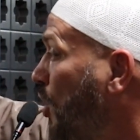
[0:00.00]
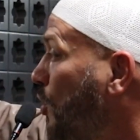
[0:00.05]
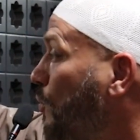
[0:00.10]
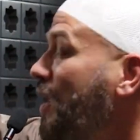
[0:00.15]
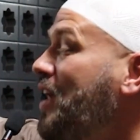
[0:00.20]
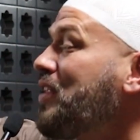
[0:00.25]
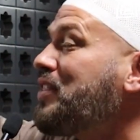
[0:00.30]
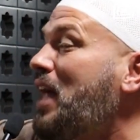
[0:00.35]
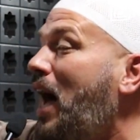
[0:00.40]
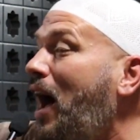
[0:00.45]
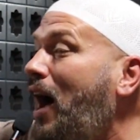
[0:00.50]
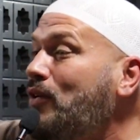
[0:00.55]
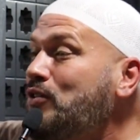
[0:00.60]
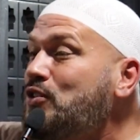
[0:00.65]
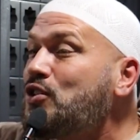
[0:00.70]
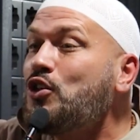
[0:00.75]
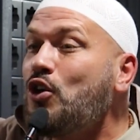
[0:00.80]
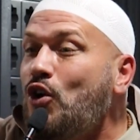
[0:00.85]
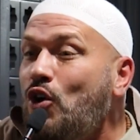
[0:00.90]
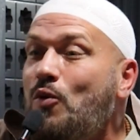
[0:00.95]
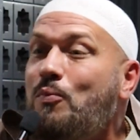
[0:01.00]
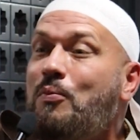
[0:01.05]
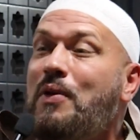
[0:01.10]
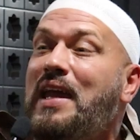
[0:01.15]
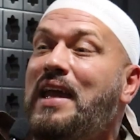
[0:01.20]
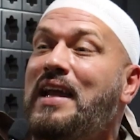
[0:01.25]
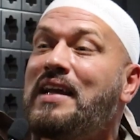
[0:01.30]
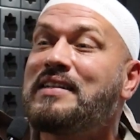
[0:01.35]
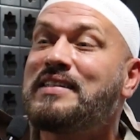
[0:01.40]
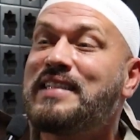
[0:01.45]
without you
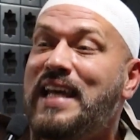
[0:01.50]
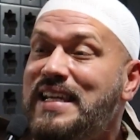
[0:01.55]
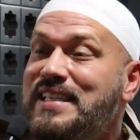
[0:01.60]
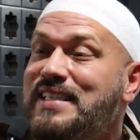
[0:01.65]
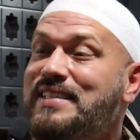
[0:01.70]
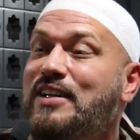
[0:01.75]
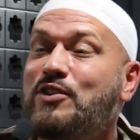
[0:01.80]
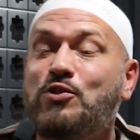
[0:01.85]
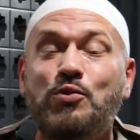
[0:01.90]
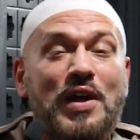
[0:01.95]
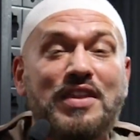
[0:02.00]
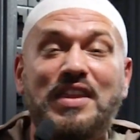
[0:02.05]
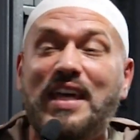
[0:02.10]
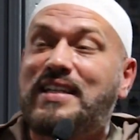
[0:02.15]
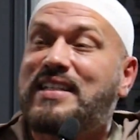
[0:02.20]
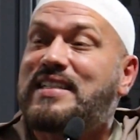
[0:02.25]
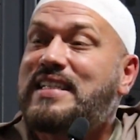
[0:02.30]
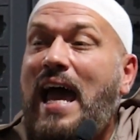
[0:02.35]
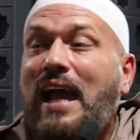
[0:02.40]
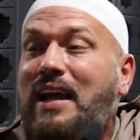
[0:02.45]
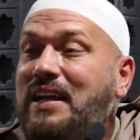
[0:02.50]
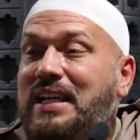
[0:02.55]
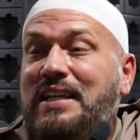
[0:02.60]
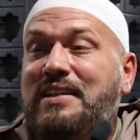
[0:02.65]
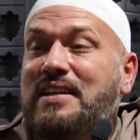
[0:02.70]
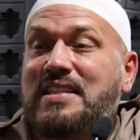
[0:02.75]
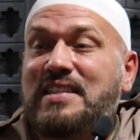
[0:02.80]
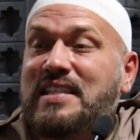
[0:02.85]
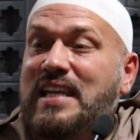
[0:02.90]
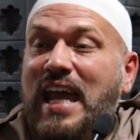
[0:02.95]
being tested with exactly
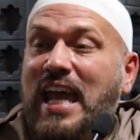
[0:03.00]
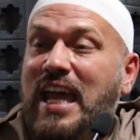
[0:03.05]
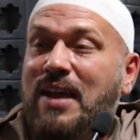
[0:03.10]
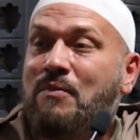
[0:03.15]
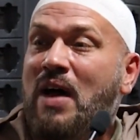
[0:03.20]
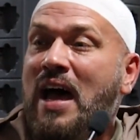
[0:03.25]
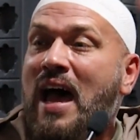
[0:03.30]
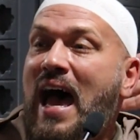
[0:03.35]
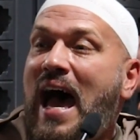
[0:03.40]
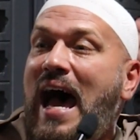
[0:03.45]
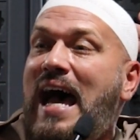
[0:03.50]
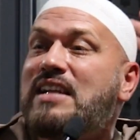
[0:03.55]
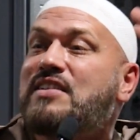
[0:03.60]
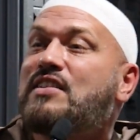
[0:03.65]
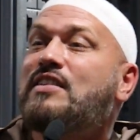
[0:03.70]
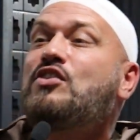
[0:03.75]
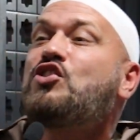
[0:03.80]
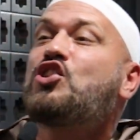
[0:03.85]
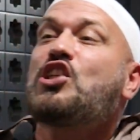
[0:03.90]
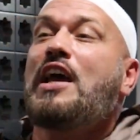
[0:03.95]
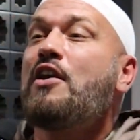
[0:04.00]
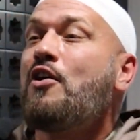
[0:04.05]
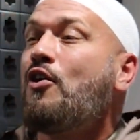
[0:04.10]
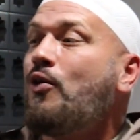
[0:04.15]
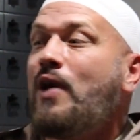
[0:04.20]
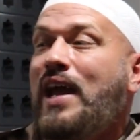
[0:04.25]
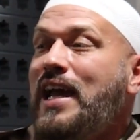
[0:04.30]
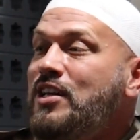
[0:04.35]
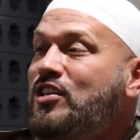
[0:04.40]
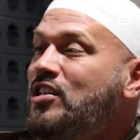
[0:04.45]
the same as the
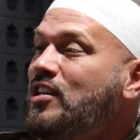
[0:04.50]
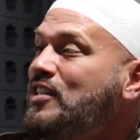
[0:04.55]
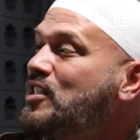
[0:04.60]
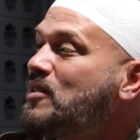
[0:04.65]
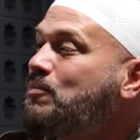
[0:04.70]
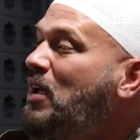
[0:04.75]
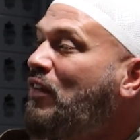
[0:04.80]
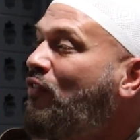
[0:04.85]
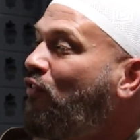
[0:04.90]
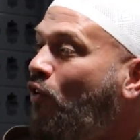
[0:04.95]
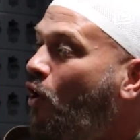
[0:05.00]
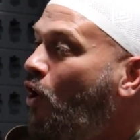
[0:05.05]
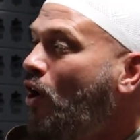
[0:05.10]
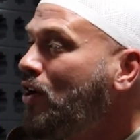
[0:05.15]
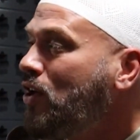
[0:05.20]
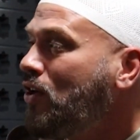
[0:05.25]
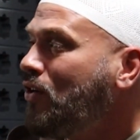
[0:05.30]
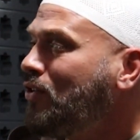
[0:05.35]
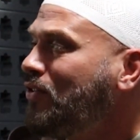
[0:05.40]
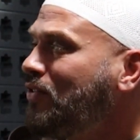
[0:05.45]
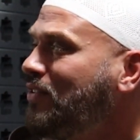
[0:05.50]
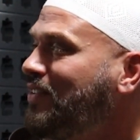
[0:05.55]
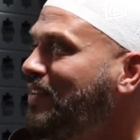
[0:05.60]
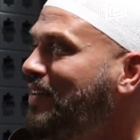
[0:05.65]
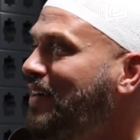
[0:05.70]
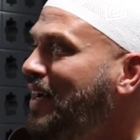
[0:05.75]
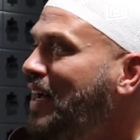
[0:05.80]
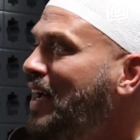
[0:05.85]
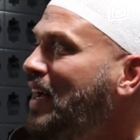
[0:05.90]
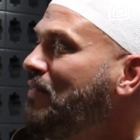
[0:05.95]
generations before you,
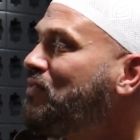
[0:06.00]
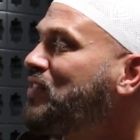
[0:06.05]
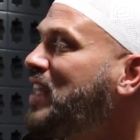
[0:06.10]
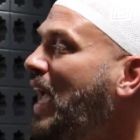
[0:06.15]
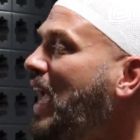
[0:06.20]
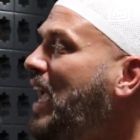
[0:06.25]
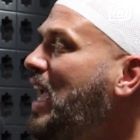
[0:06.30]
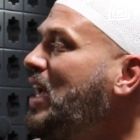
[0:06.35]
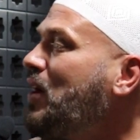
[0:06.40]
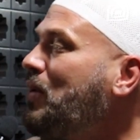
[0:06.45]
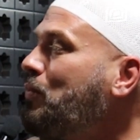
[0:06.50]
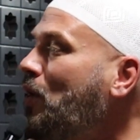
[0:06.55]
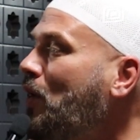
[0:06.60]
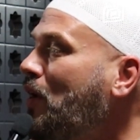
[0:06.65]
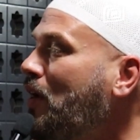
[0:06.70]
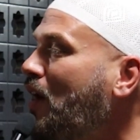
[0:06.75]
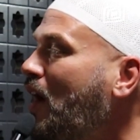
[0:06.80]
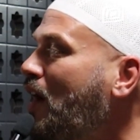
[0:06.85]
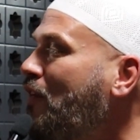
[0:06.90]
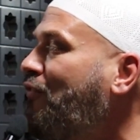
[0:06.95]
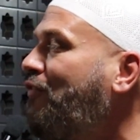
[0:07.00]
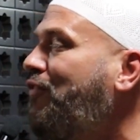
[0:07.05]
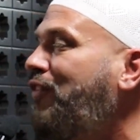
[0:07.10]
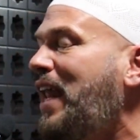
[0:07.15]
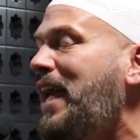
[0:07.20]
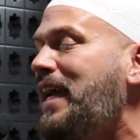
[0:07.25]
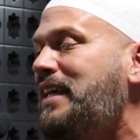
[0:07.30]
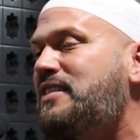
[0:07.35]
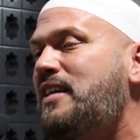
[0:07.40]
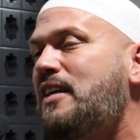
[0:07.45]
they were
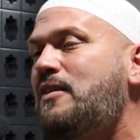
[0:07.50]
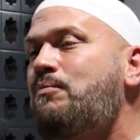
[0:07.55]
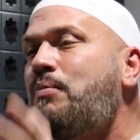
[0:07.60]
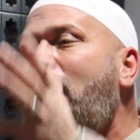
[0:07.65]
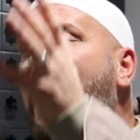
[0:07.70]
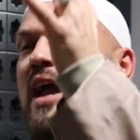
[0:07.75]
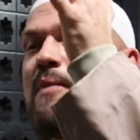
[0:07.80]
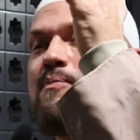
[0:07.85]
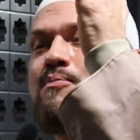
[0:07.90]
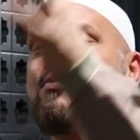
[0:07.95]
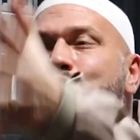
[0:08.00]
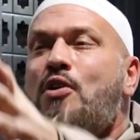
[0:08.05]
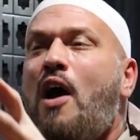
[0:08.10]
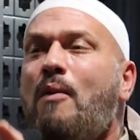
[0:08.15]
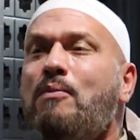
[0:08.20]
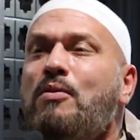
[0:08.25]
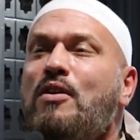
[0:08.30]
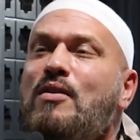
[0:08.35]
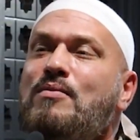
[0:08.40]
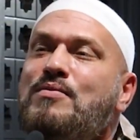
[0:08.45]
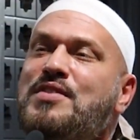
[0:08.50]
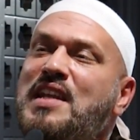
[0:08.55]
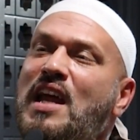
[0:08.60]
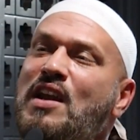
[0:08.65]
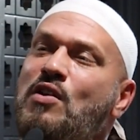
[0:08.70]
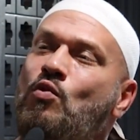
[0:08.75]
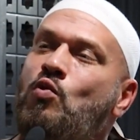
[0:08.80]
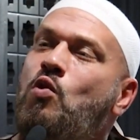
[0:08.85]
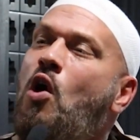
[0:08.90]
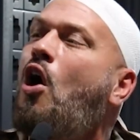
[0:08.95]
afflicted by problems
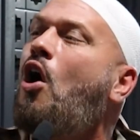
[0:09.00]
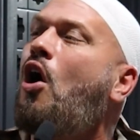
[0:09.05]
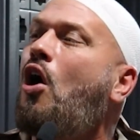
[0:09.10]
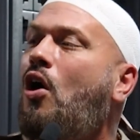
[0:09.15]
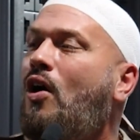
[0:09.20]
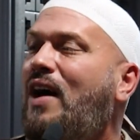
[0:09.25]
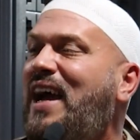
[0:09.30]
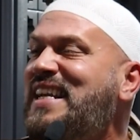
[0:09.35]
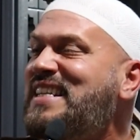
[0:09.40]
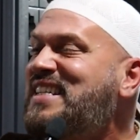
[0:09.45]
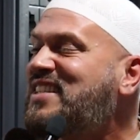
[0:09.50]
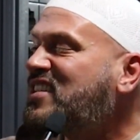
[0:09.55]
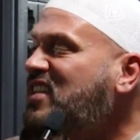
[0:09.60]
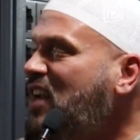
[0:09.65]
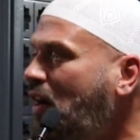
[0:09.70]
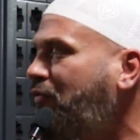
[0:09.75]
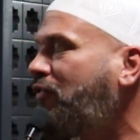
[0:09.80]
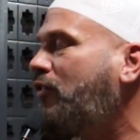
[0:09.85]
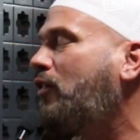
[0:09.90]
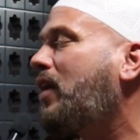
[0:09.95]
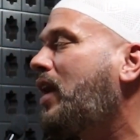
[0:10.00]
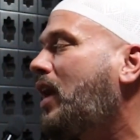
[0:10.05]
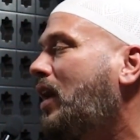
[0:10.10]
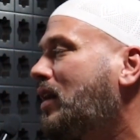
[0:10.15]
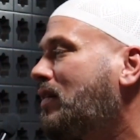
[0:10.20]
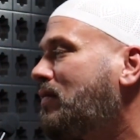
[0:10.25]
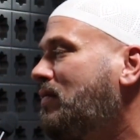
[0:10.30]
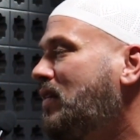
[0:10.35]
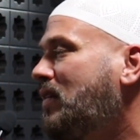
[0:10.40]
and war and suffering.